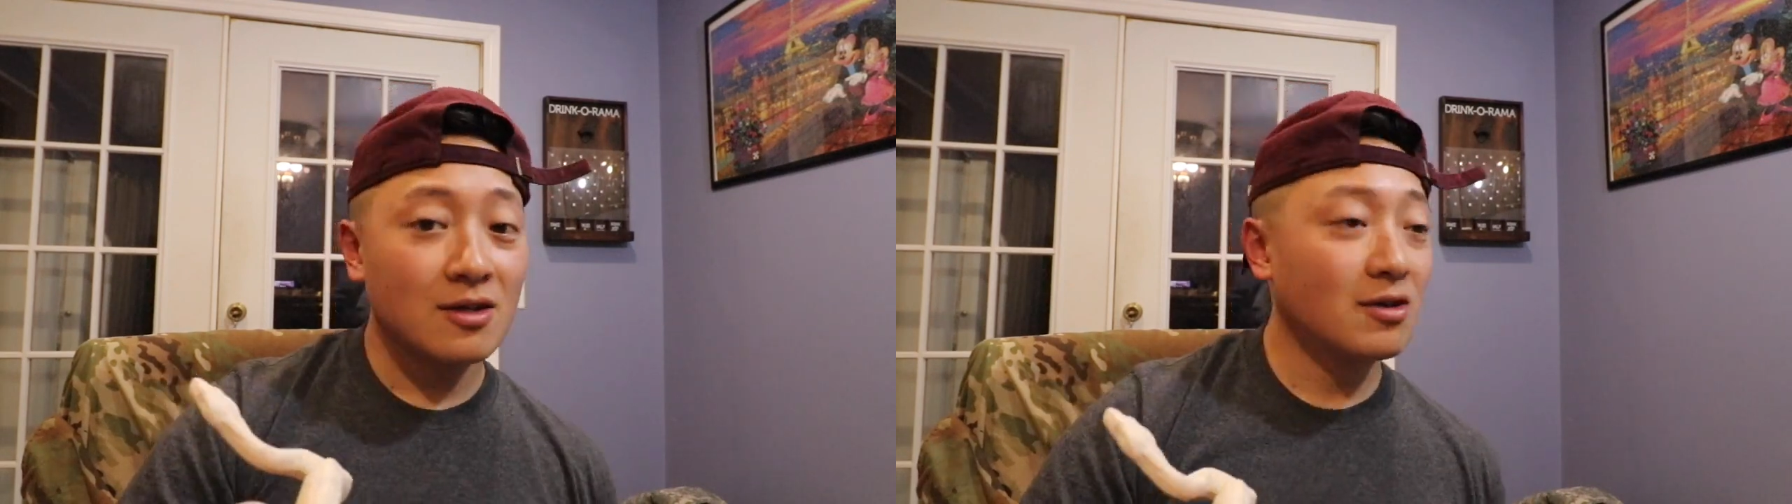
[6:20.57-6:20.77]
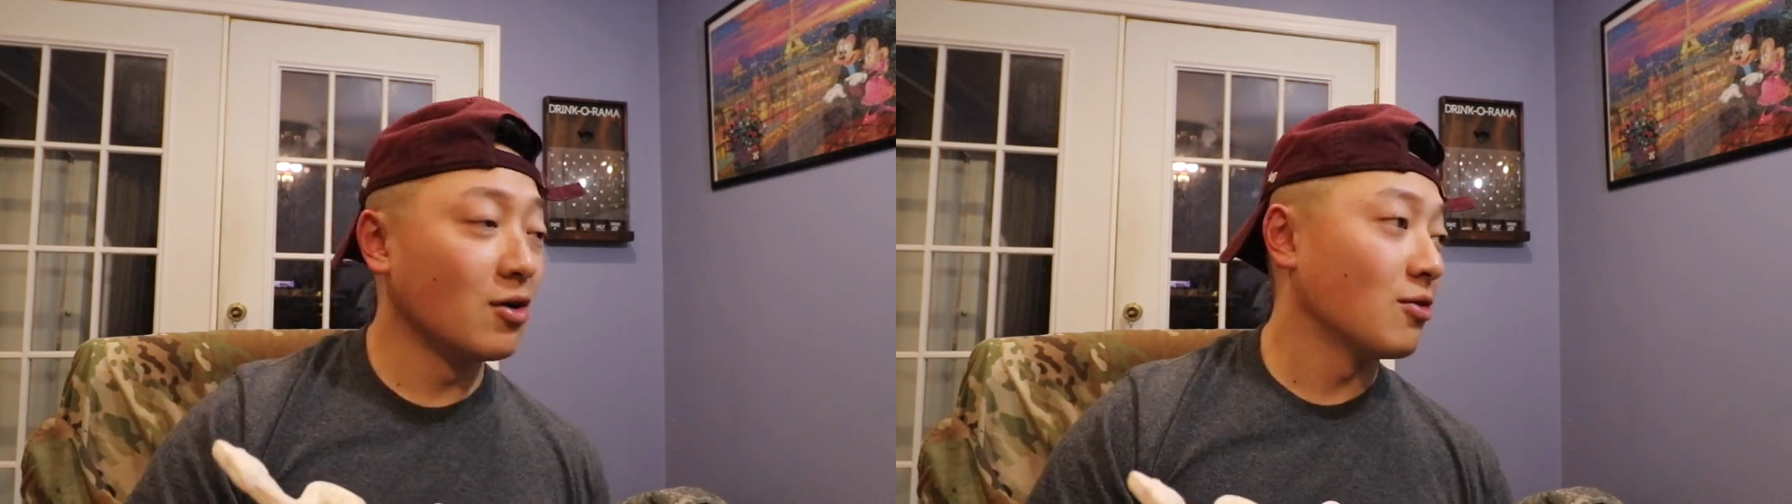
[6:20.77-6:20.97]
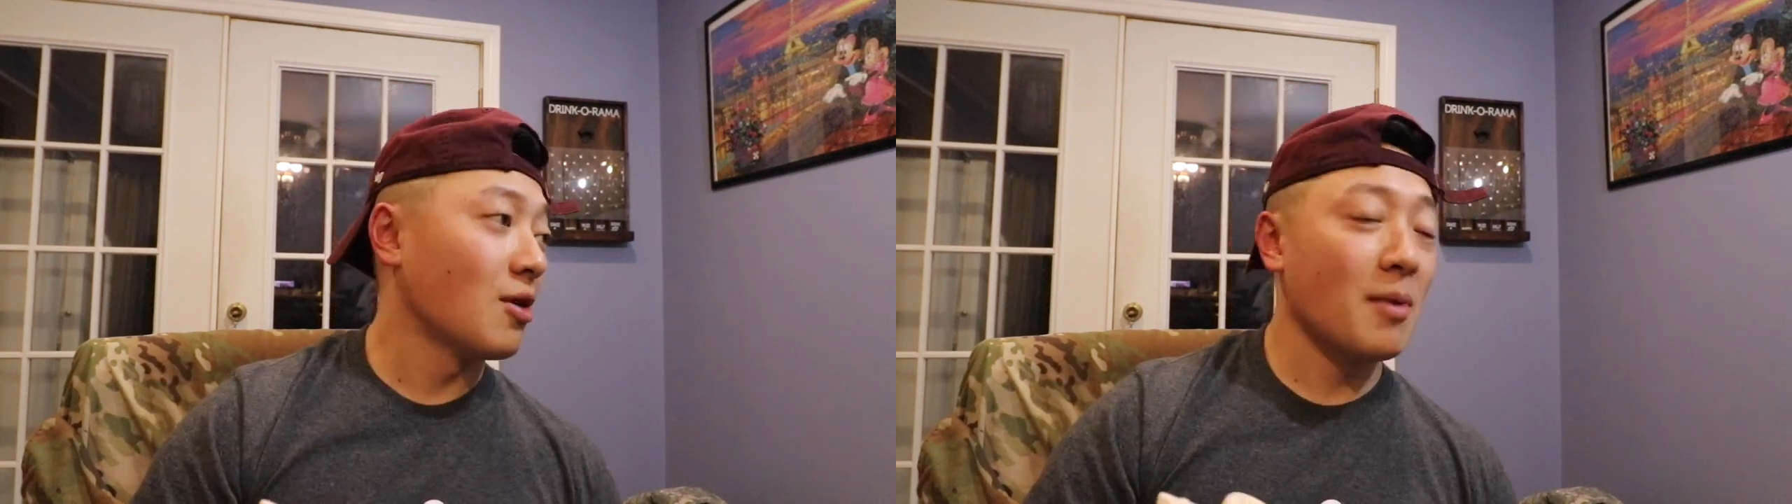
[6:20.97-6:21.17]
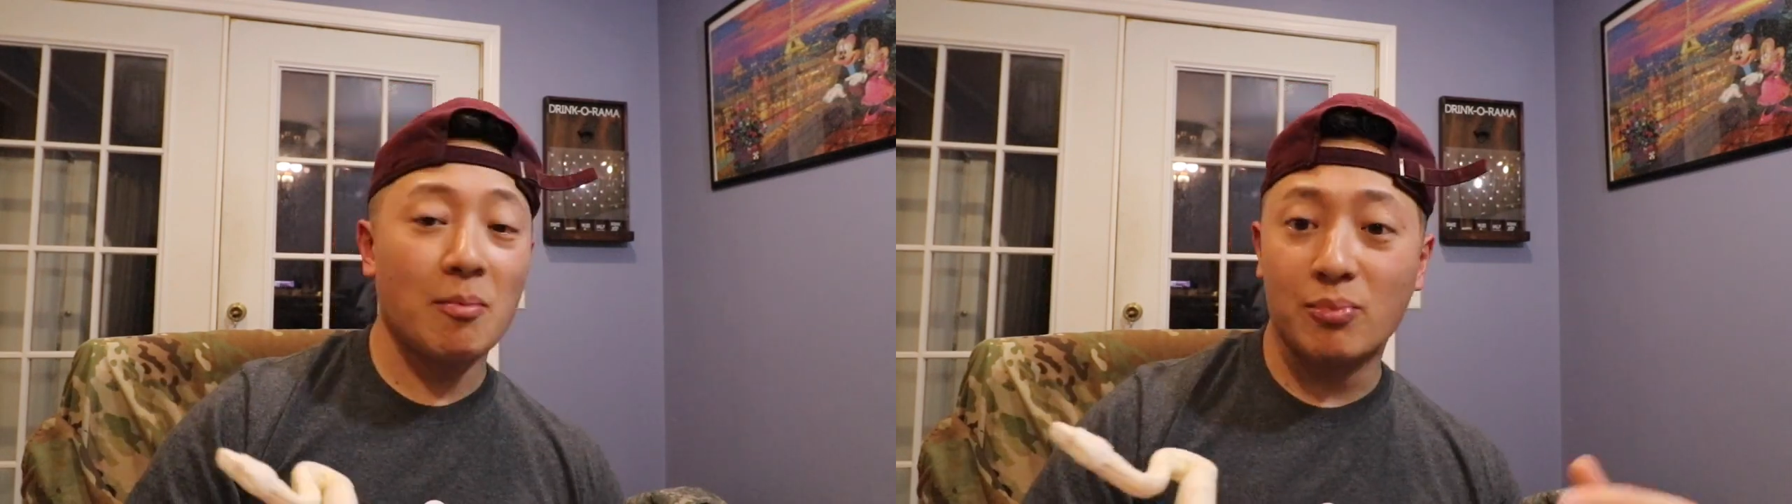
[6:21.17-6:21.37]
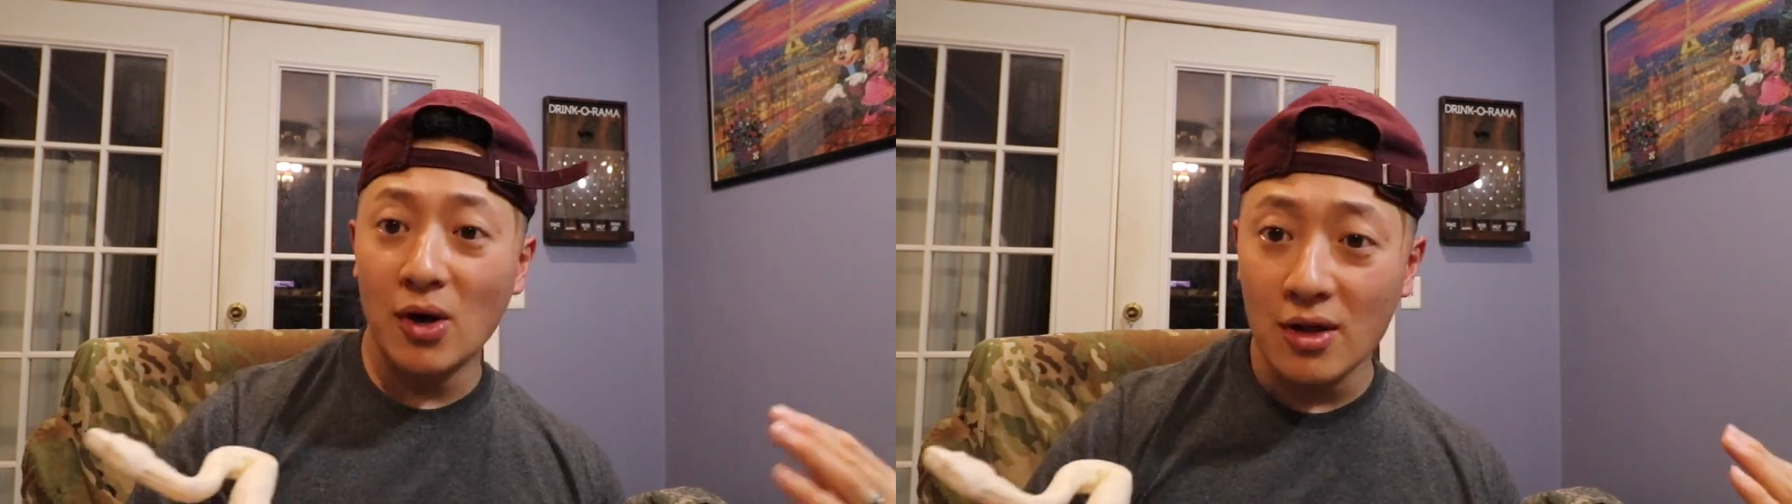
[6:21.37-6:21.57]
you know, on
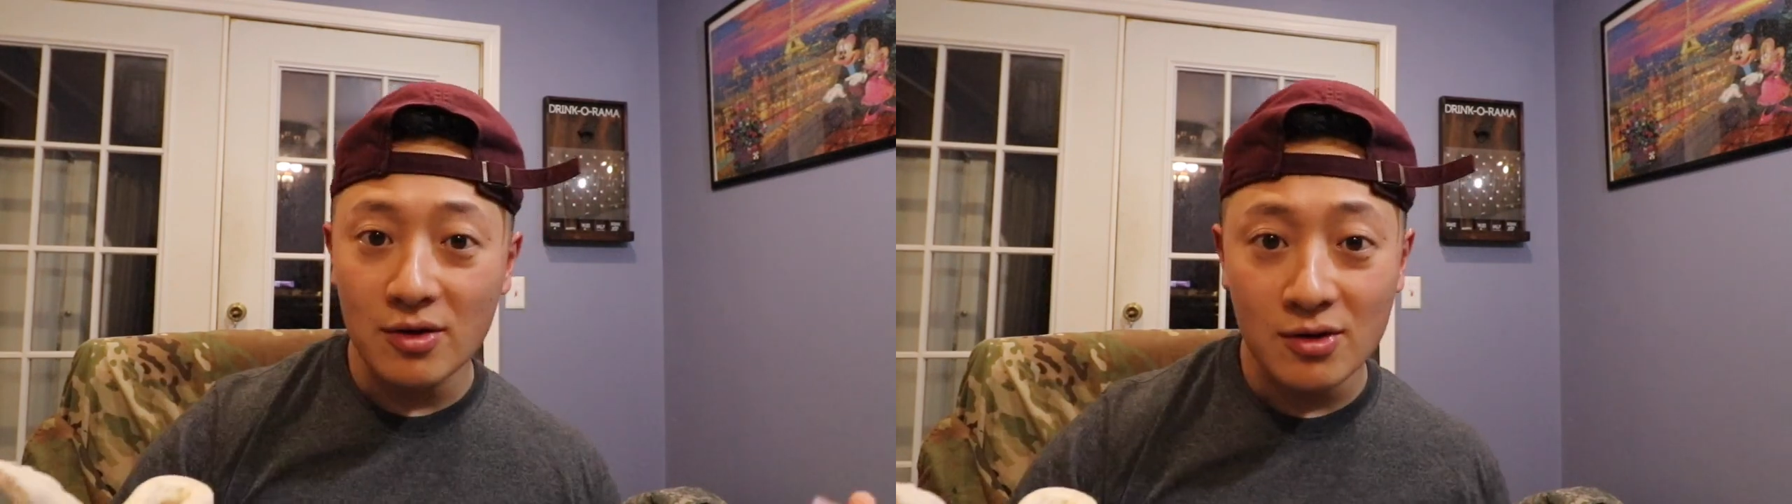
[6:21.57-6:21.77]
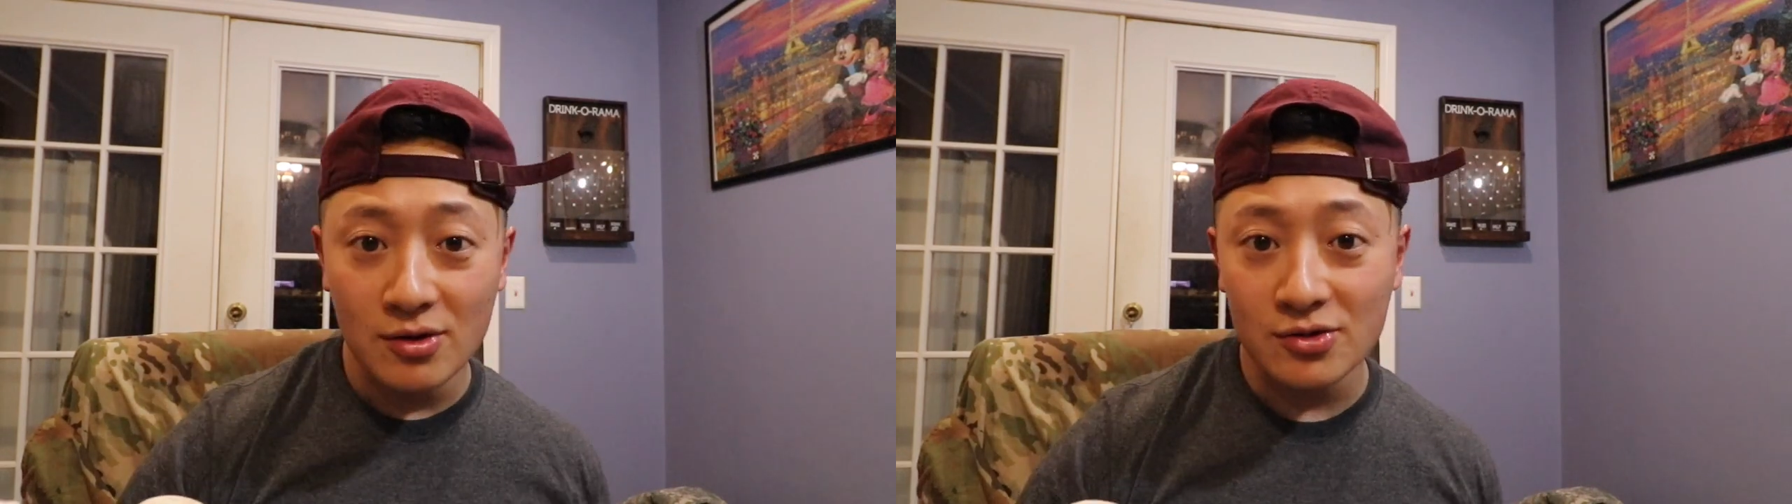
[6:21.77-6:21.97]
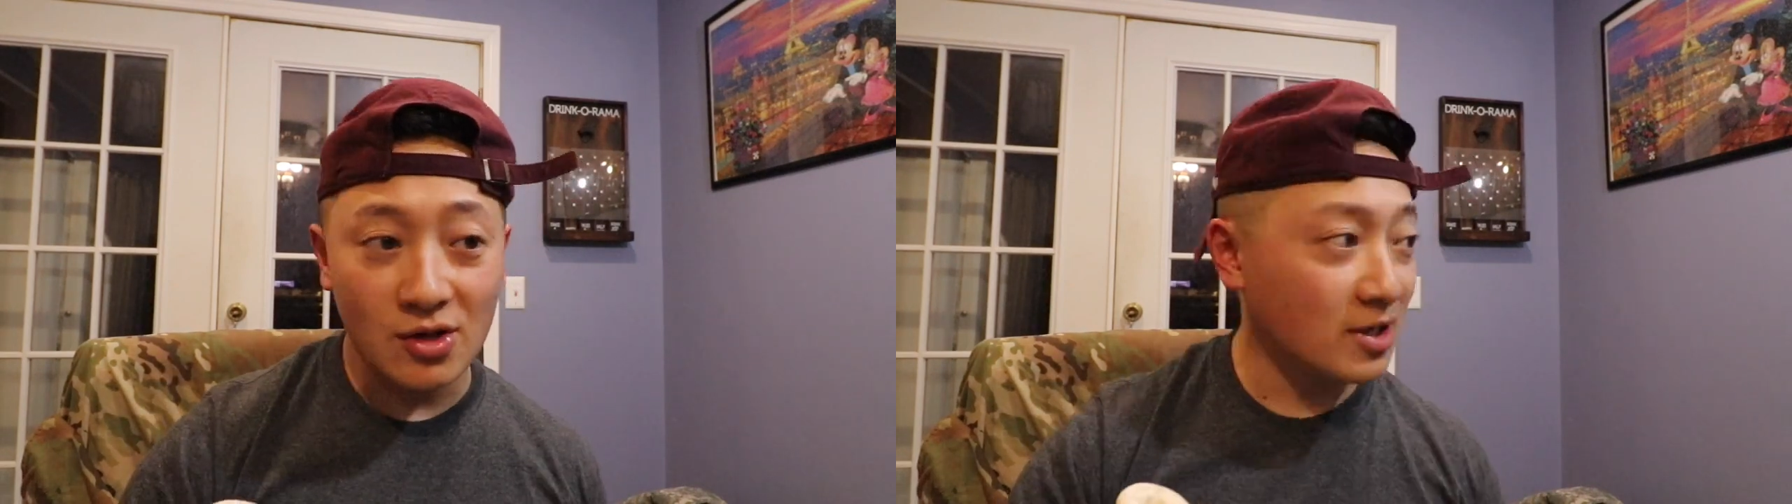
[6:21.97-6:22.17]
my brothers,